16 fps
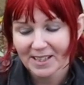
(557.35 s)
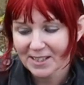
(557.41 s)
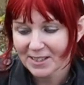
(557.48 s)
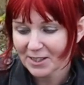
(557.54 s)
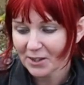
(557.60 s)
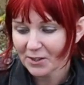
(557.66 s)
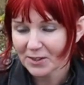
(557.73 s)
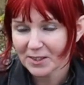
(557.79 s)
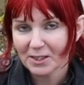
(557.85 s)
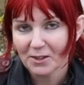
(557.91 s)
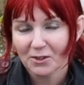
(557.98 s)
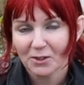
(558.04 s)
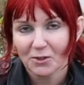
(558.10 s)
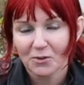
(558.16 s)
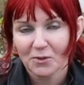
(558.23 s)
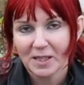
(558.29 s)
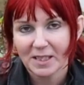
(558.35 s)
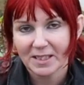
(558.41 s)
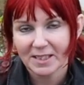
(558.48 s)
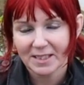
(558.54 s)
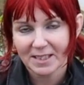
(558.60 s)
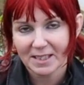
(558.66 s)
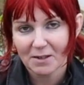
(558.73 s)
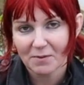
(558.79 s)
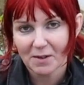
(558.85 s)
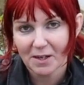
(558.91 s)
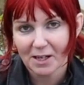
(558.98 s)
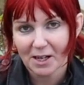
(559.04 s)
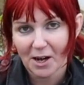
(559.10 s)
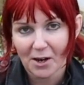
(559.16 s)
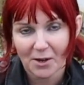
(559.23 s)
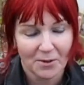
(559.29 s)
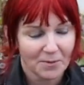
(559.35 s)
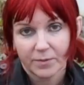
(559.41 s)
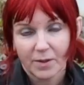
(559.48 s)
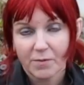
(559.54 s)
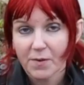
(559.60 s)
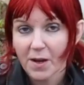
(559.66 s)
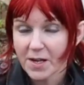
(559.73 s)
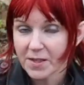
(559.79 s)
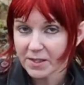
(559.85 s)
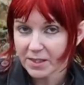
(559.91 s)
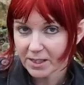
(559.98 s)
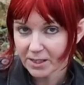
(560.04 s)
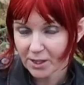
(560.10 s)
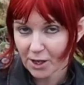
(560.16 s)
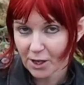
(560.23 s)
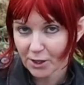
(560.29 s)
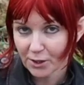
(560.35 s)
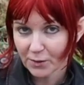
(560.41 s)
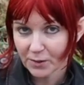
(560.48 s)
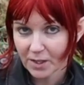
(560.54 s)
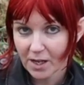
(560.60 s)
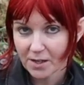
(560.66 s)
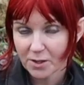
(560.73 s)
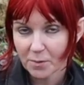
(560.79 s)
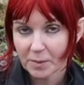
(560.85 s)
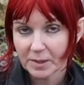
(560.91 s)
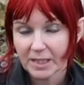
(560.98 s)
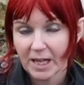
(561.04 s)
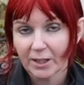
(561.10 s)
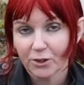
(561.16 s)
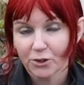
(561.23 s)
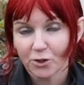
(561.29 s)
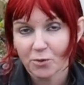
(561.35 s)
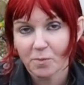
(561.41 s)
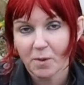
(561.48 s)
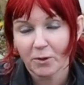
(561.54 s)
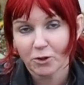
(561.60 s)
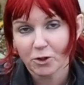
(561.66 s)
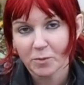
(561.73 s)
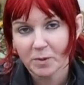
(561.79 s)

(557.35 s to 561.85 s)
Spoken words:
So it's another good reason to give it a go. Further to those, other potential mulch